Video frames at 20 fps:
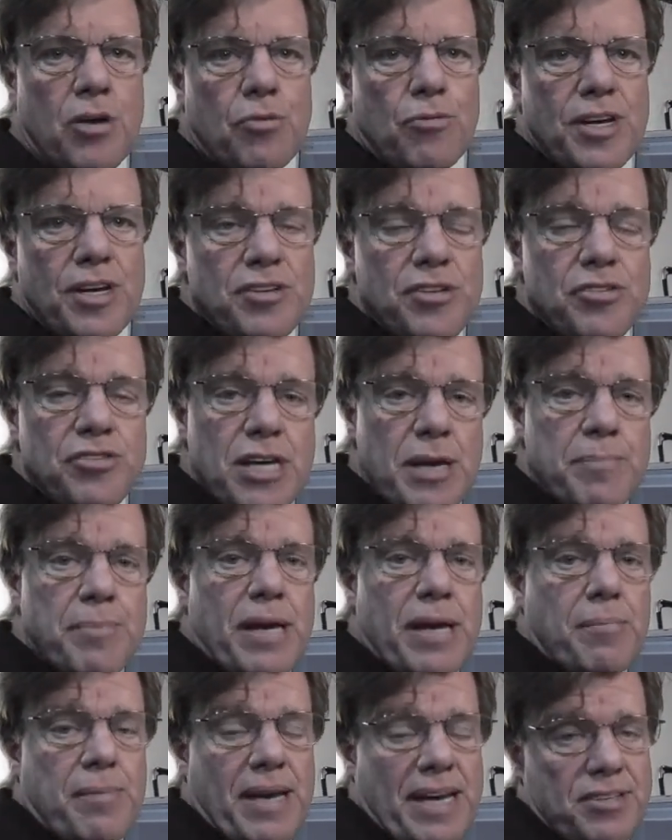The reason
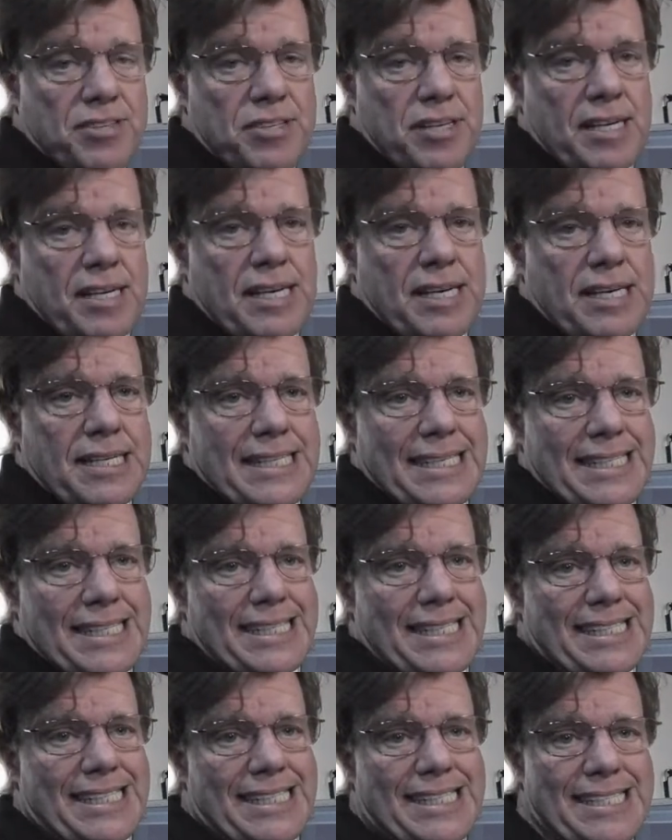JPEG Basic
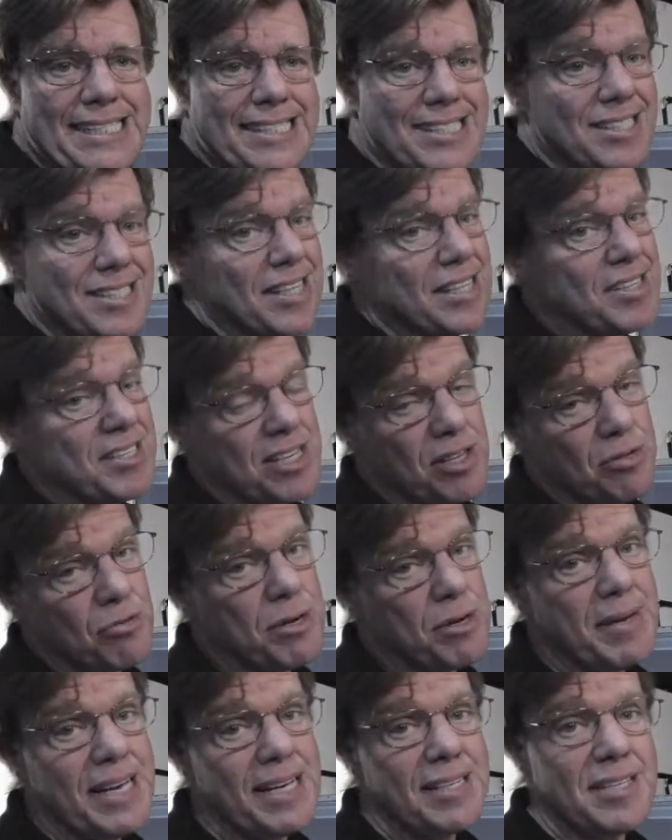is the
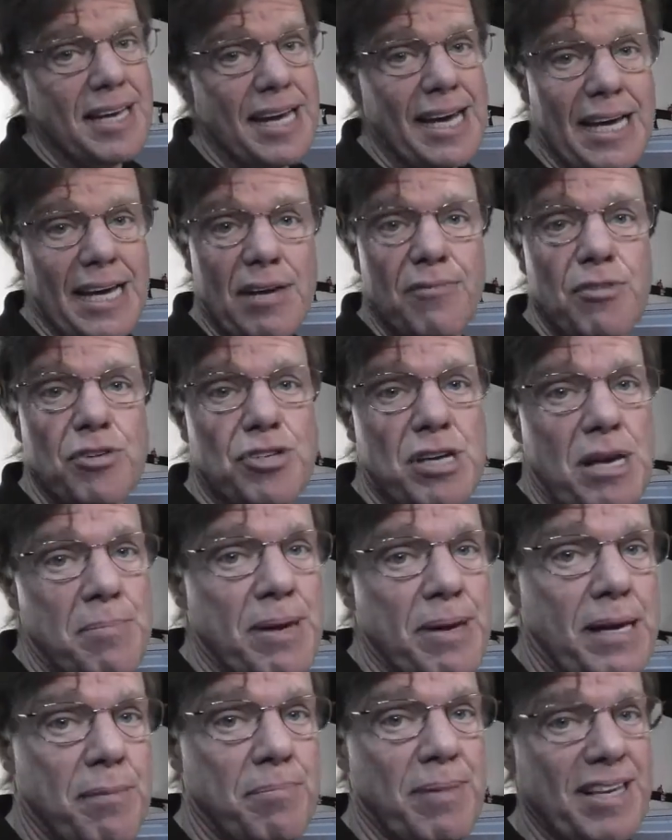D3 makes a heck of a
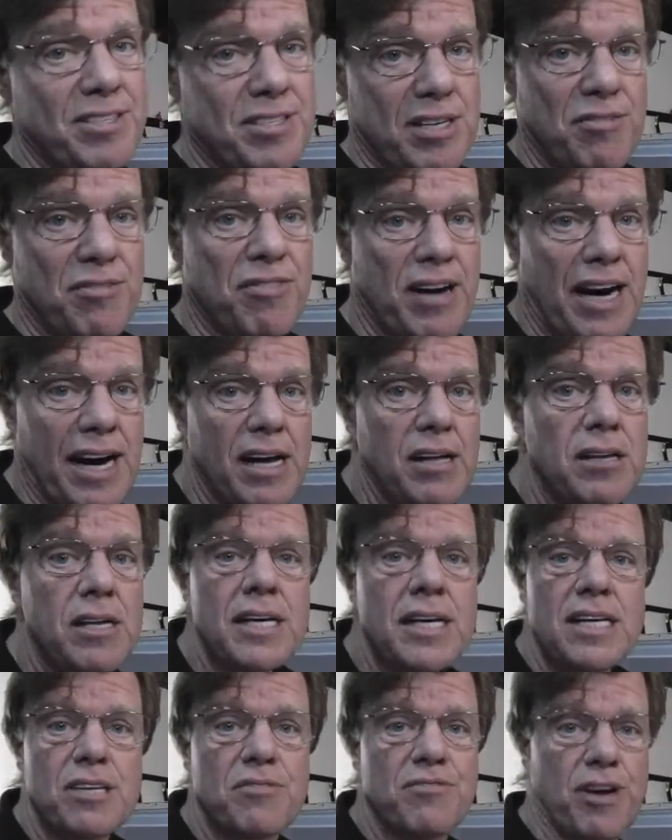JPEG Basic file,
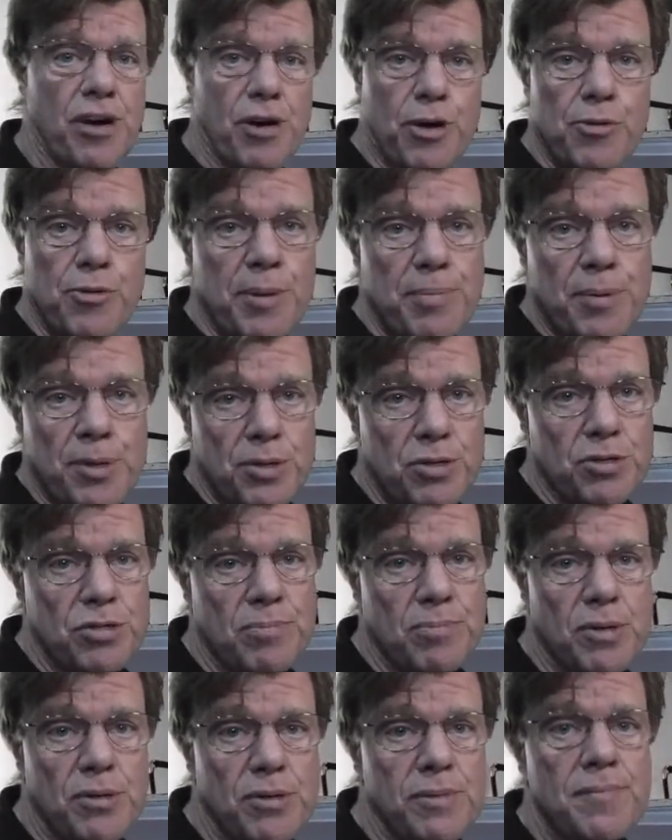very
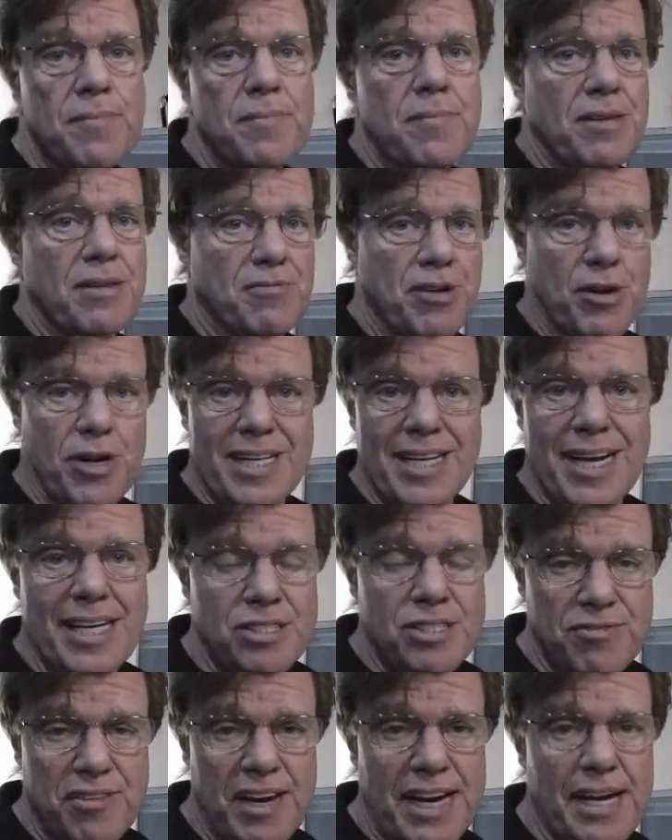reproducible, very
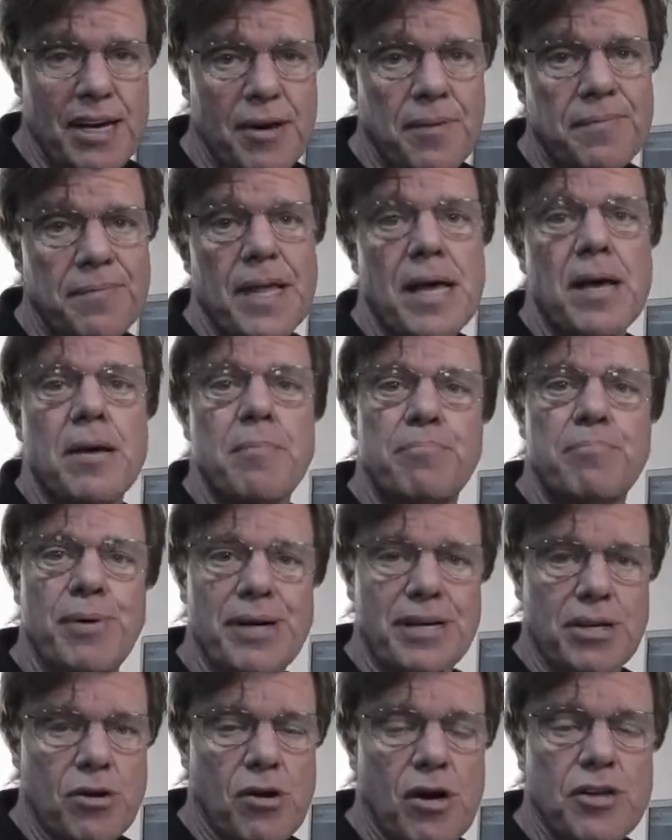nice file.
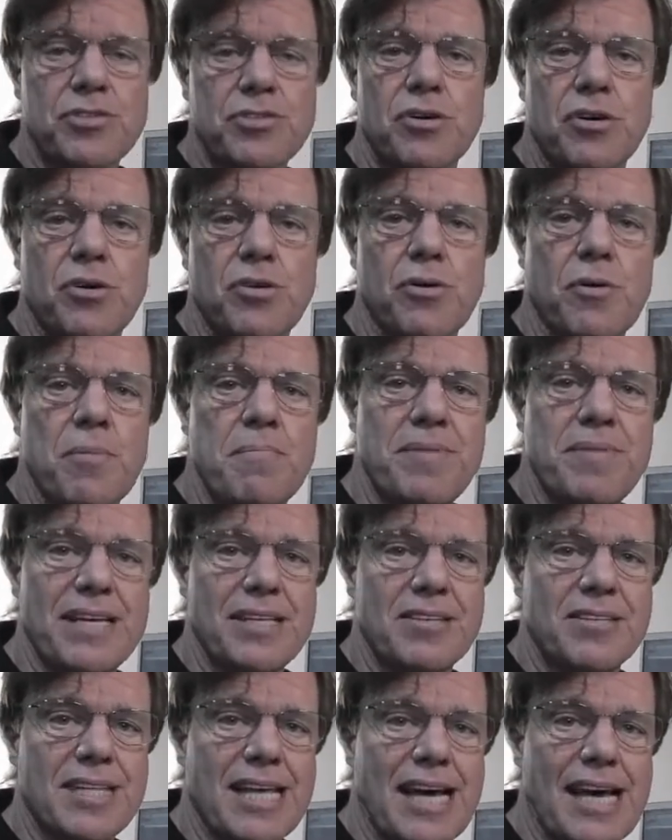but it also
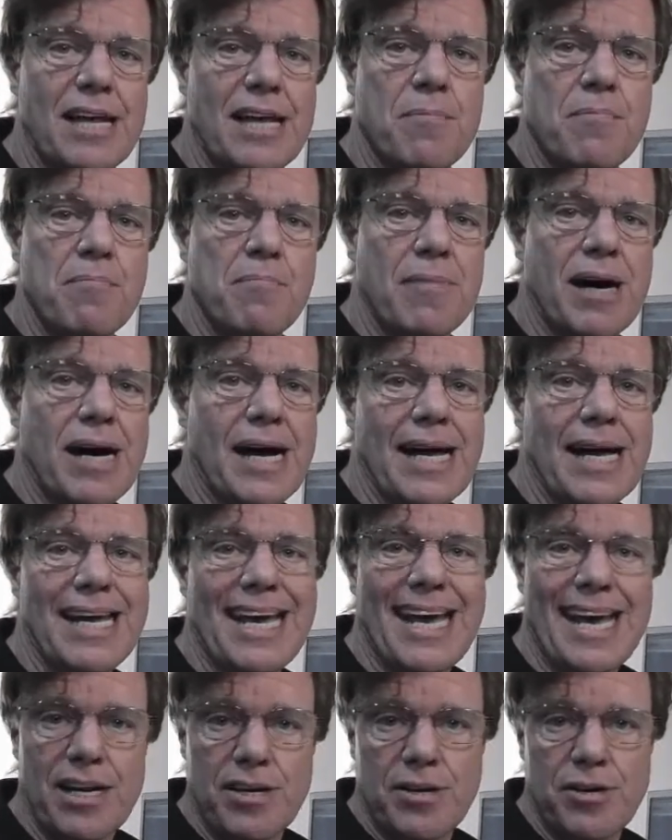means that
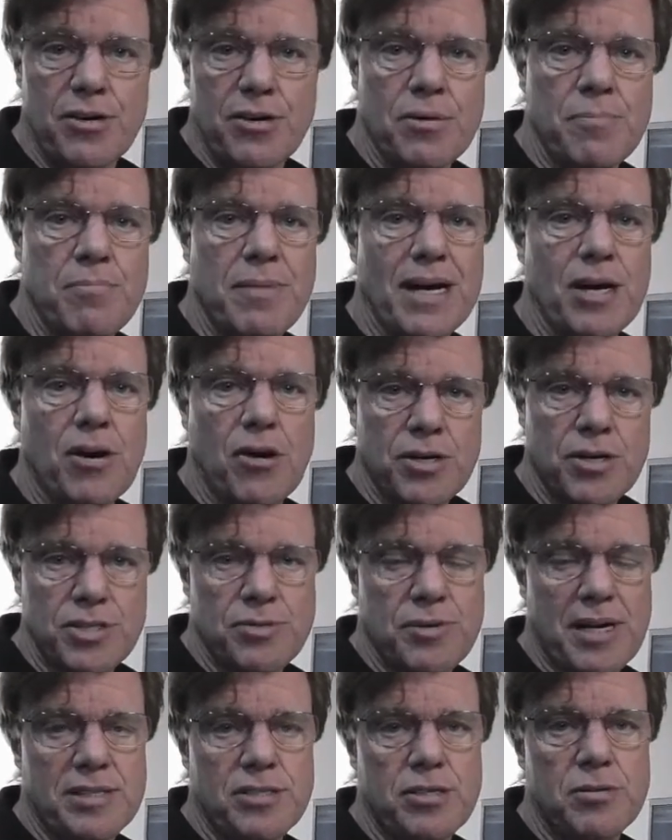my editor, my art
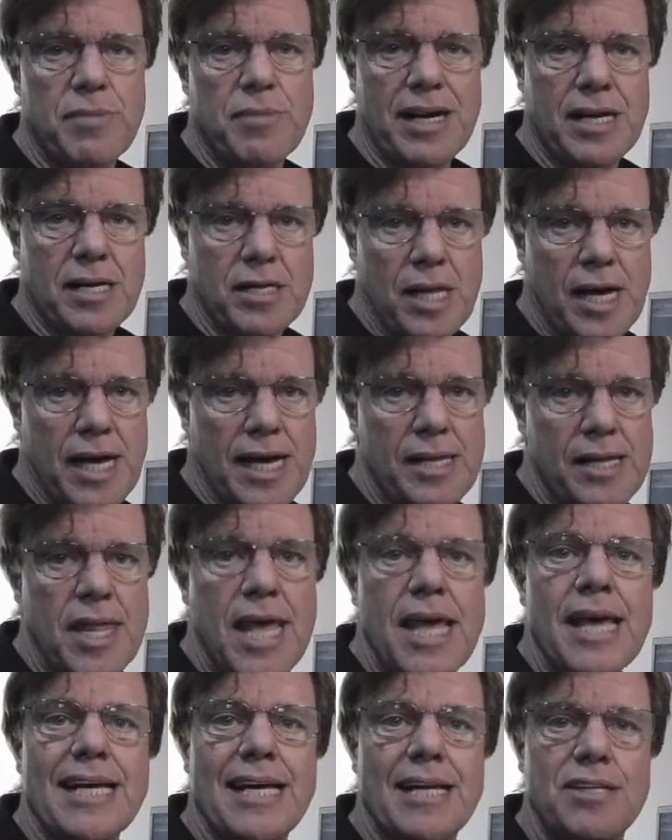director, my client
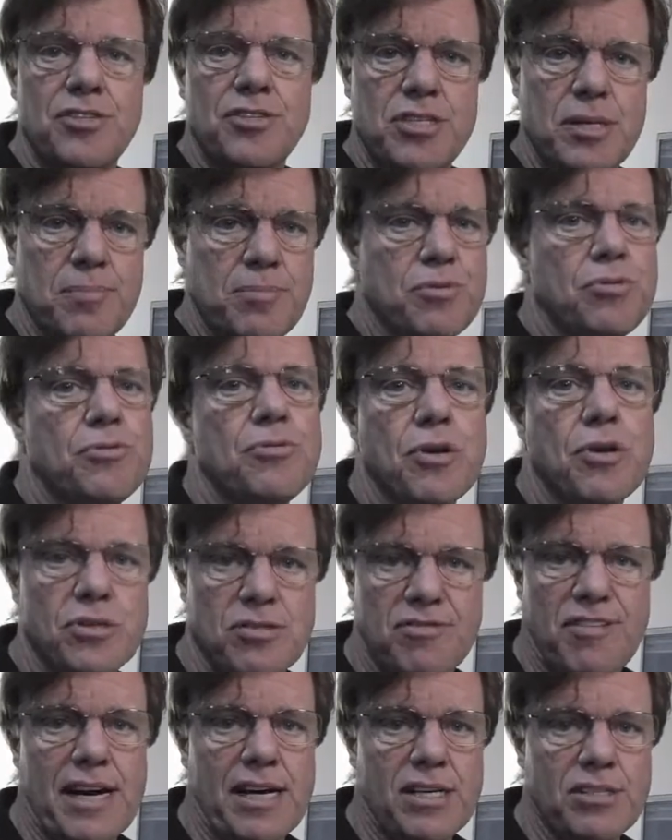can zip through
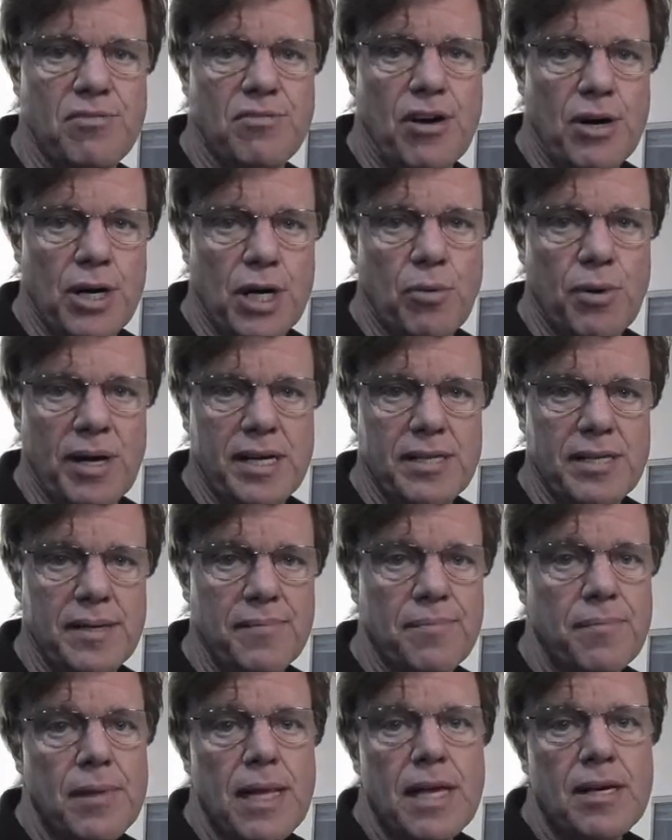those files very
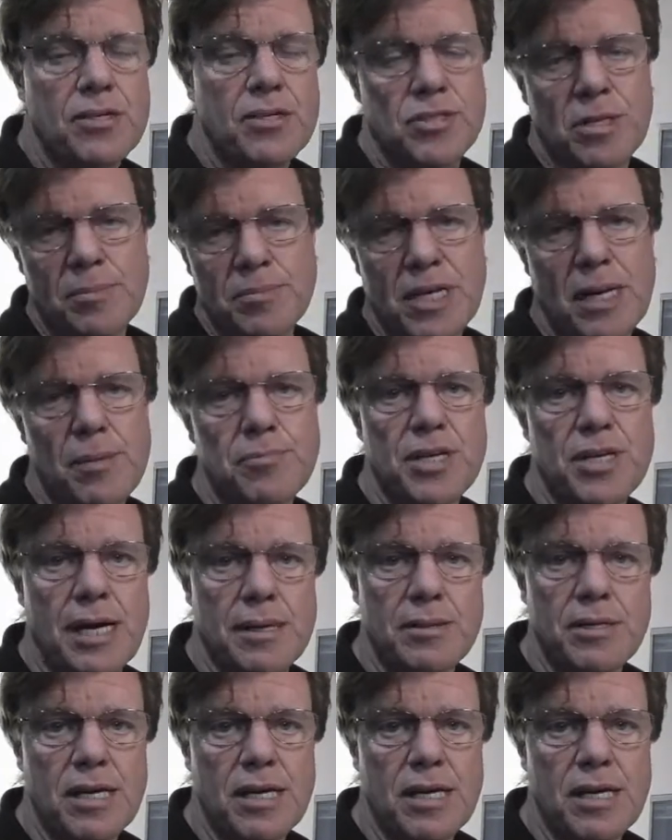quickly. Because sometimes